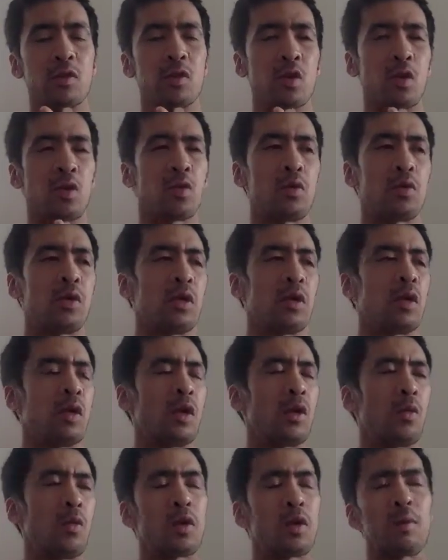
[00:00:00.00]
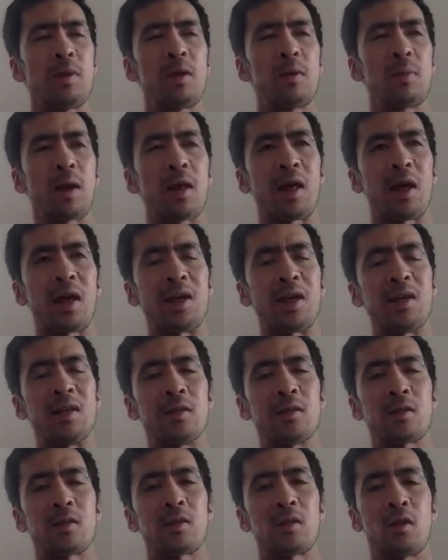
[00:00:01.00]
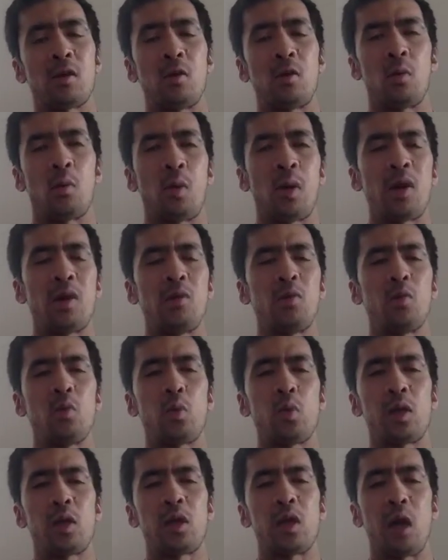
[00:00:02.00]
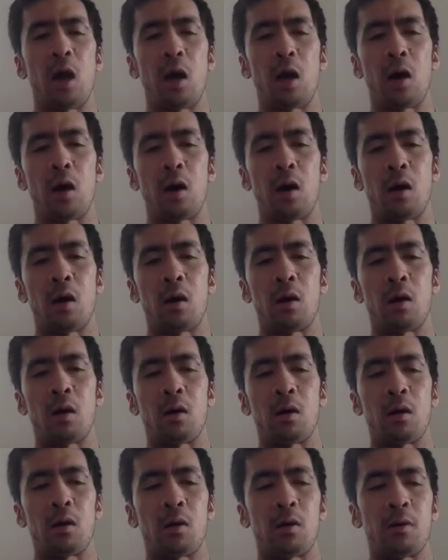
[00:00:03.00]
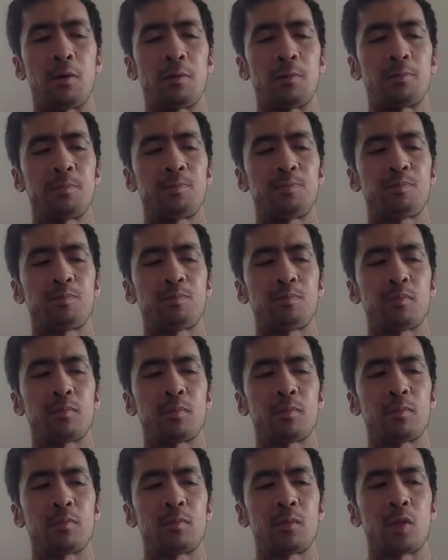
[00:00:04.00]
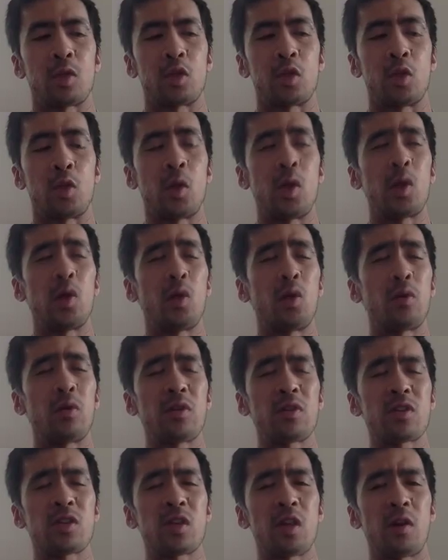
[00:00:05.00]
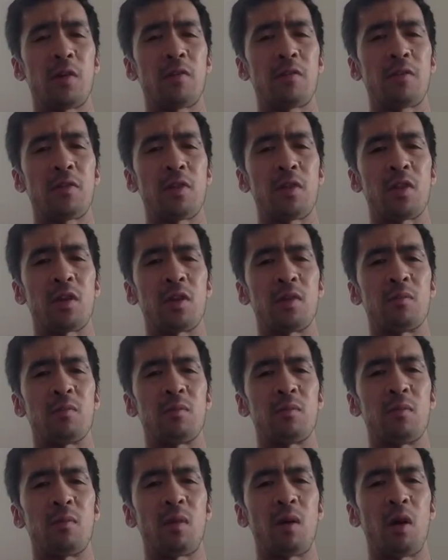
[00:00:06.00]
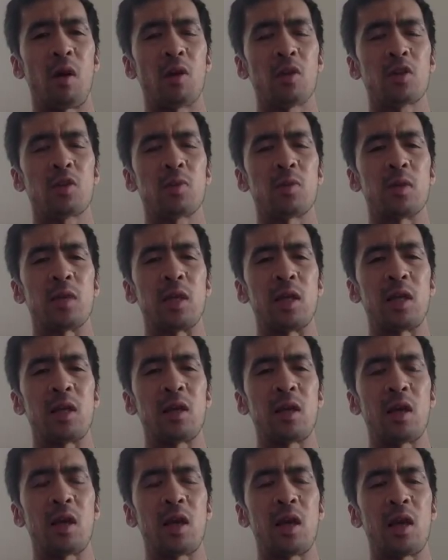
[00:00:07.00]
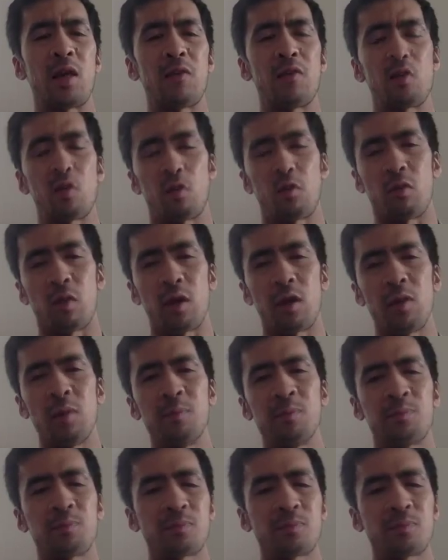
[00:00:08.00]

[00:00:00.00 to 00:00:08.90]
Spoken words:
So what I mean by that is when we are doing all this stuff that ultimately, if you're a runner,